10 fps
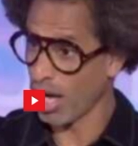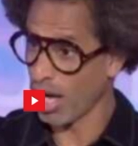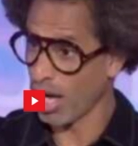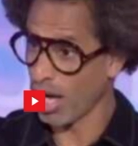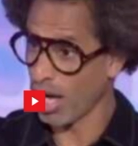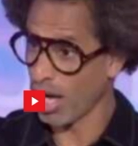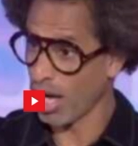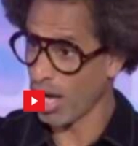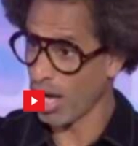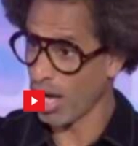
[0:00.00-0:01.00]

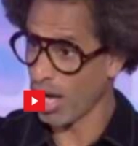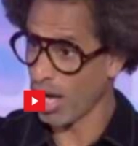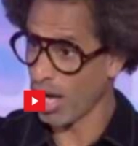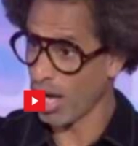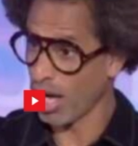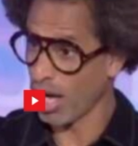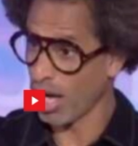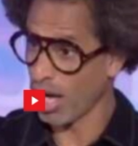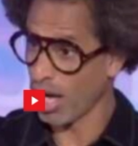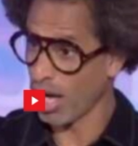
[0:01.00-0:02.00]

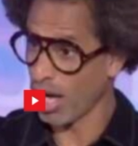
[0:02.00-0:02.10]
The person shown says nothing.